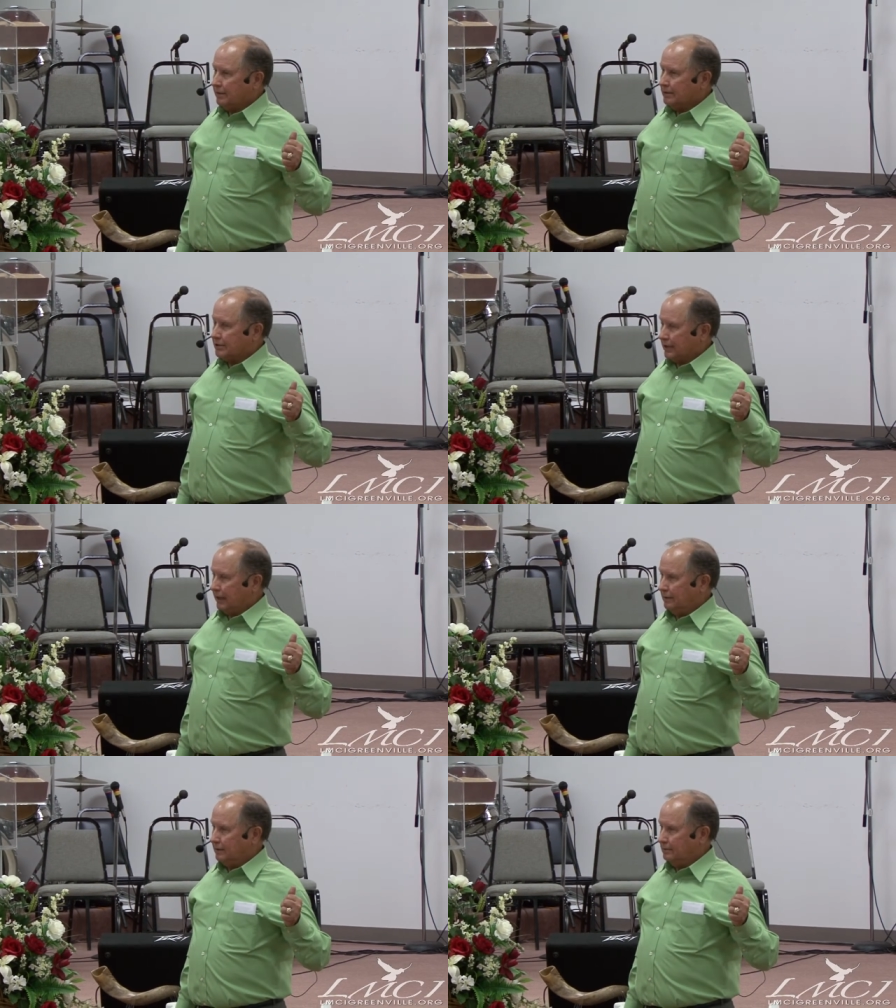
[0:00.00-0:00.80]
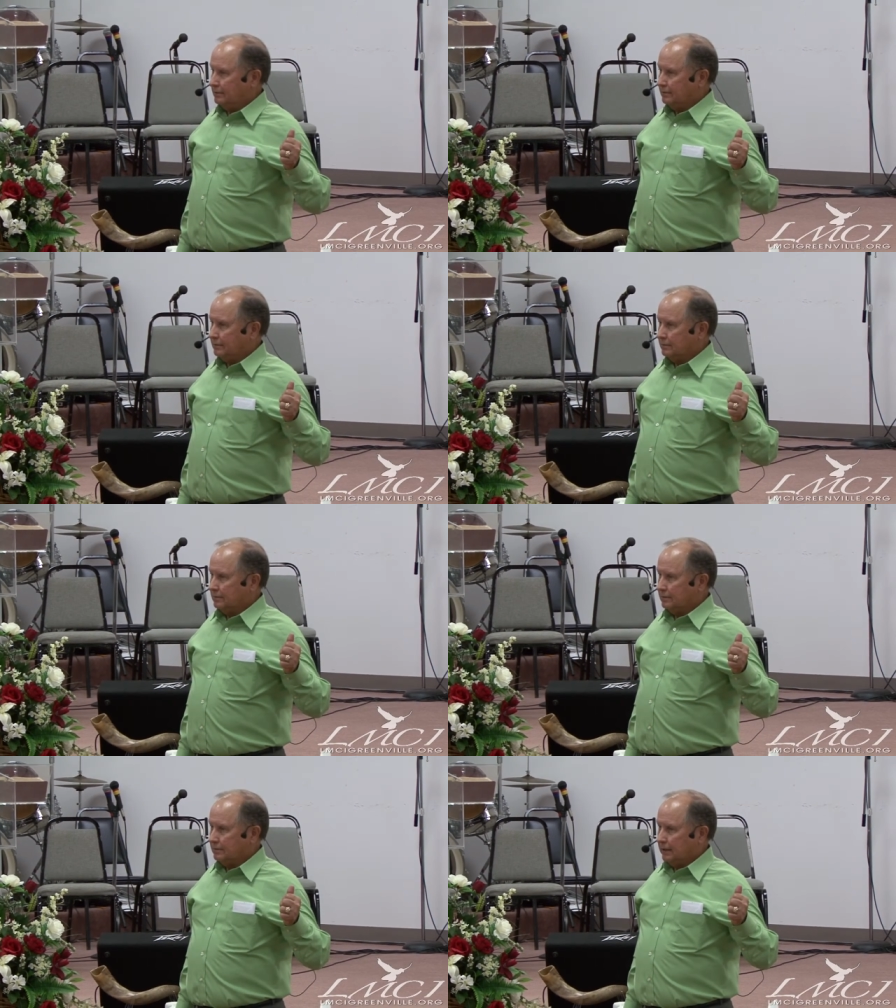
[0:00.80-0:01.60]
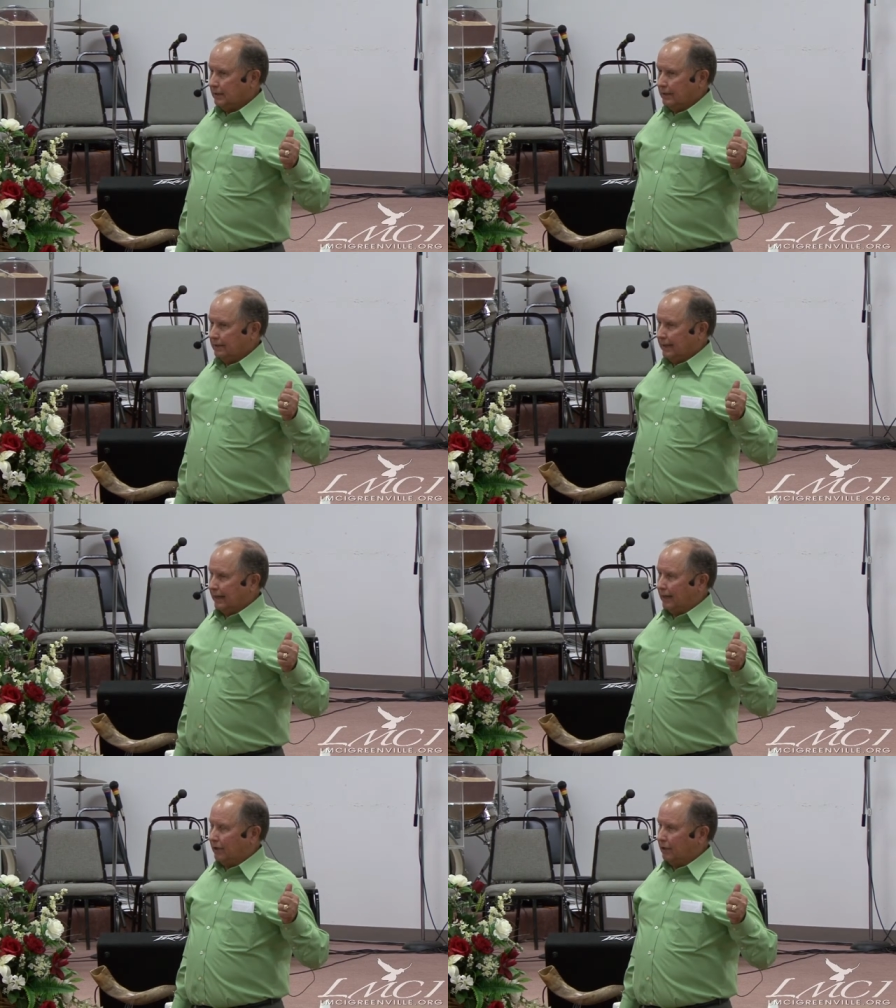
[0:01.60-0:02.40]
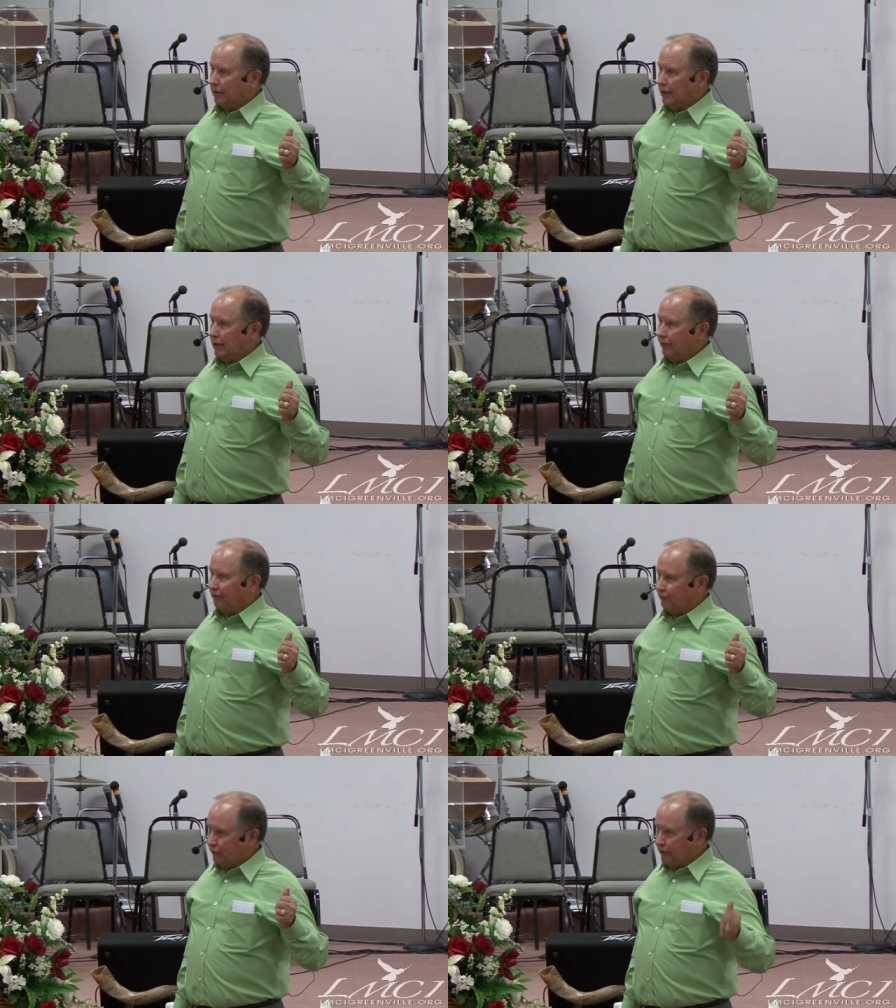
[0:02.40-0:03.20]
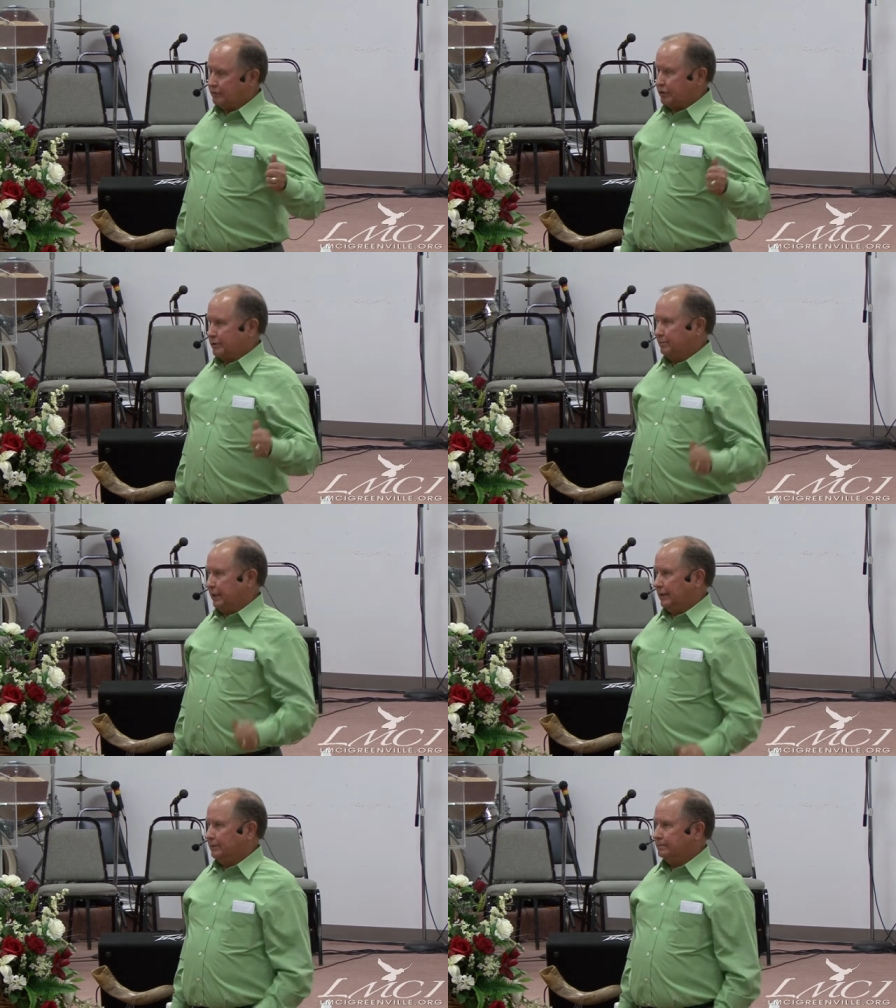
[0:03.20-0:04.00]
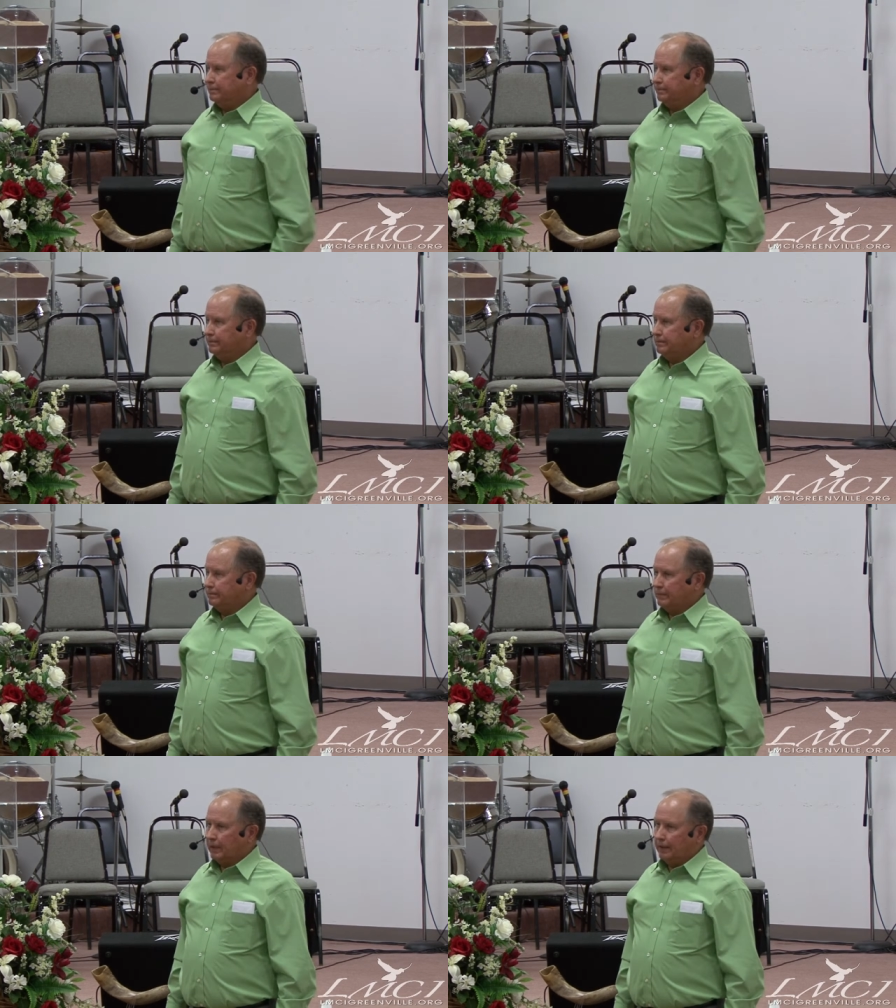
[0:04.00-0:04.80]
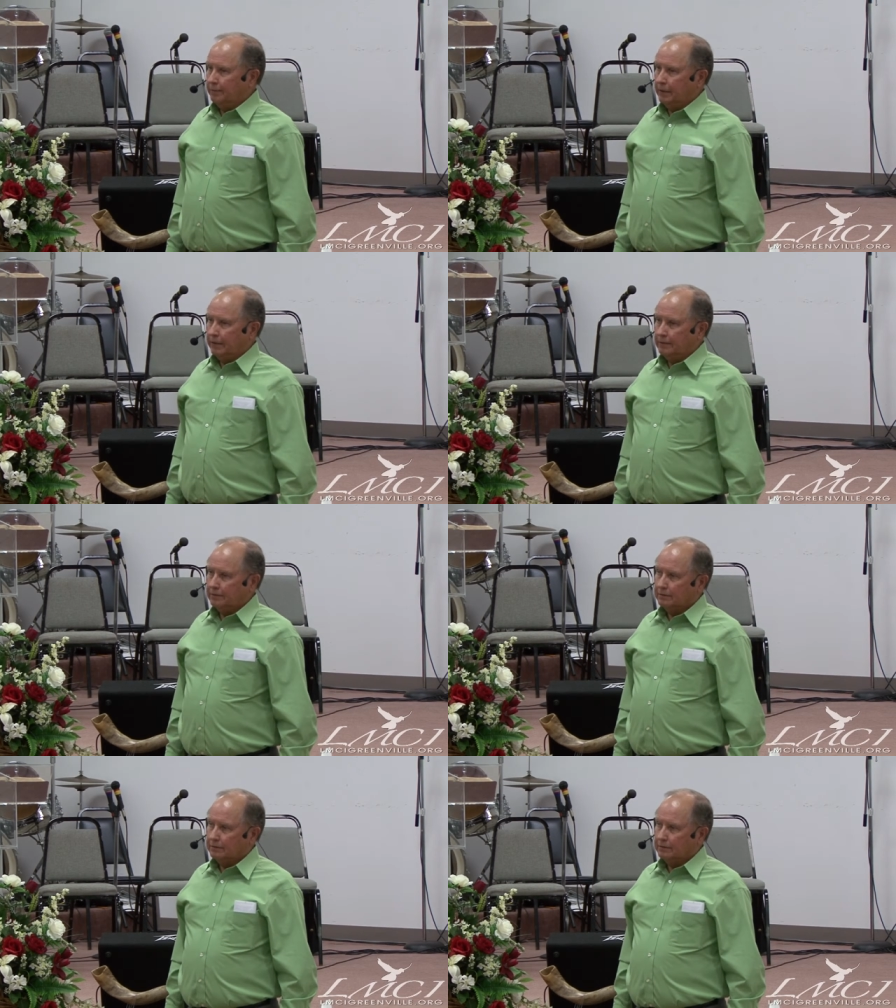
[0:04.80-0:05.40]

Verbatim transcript: Satan. Thou art offense to me. Amen.